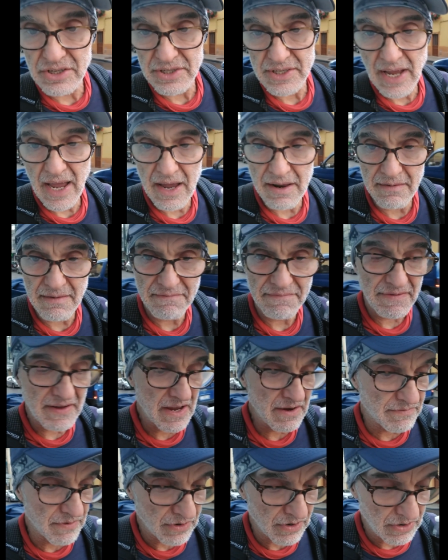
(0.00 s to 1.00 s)
just had
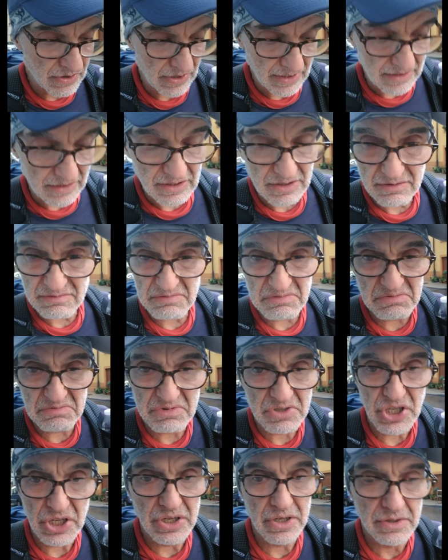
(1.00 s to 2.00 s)
fever and
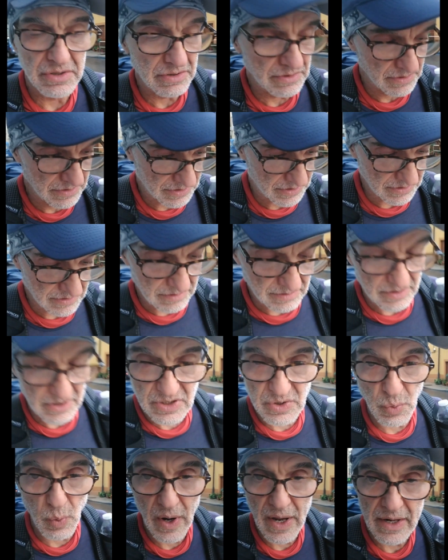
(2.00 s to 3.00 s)
chills and
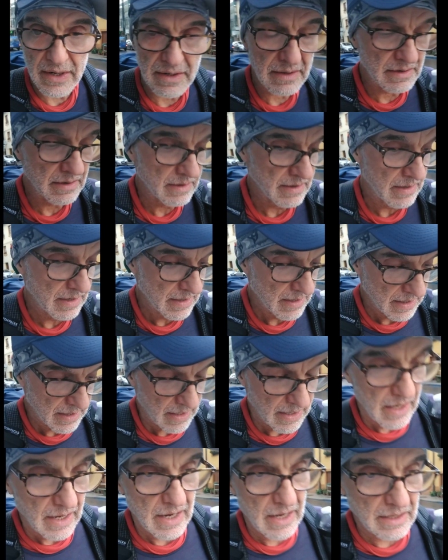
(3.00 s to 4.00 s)
sweating,
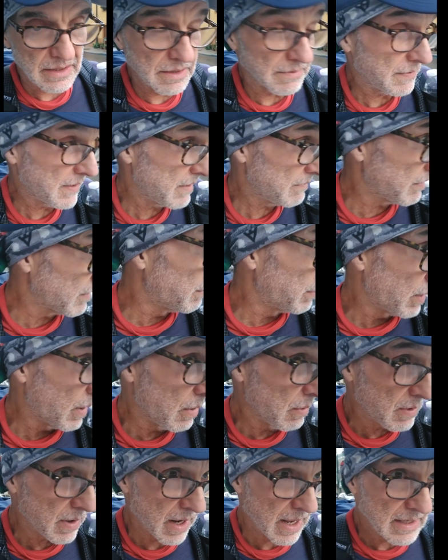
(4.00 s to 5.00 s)
and the fever
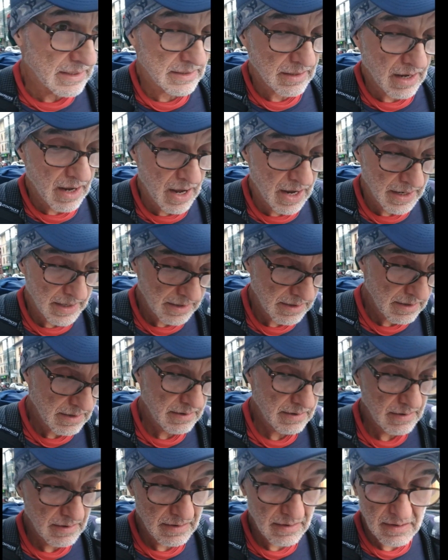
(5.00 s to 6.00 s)
broke last night,
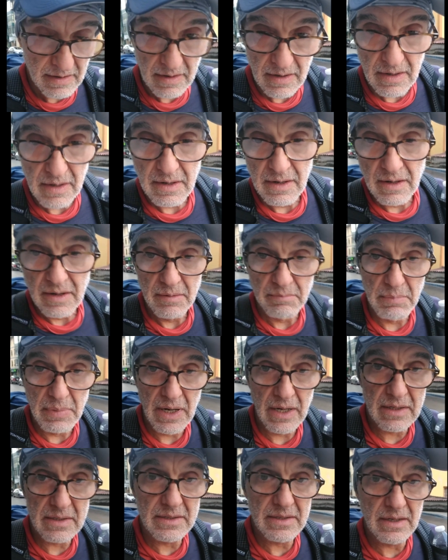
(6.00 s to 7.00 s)

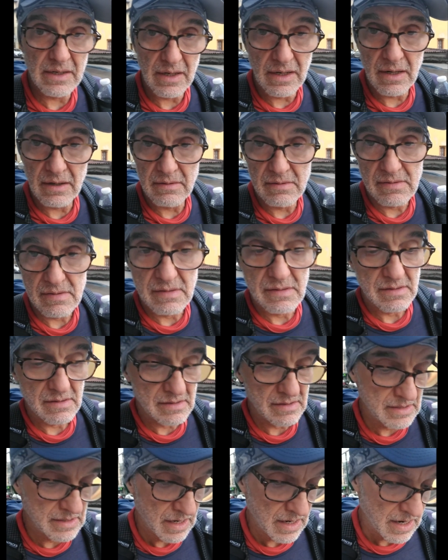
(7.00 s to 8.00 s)
but I've
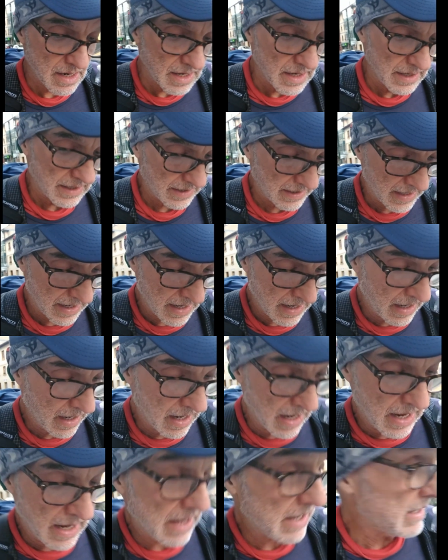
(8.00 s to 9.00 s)

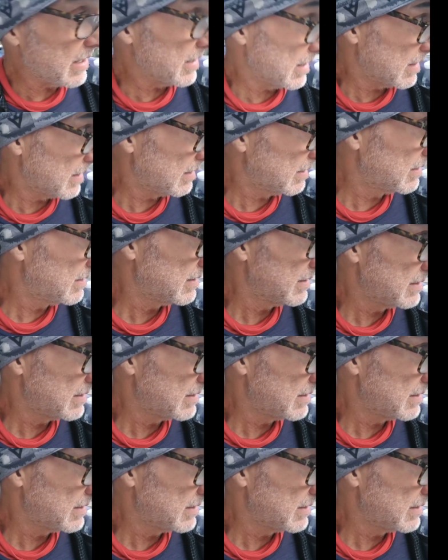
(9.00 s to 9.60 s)
been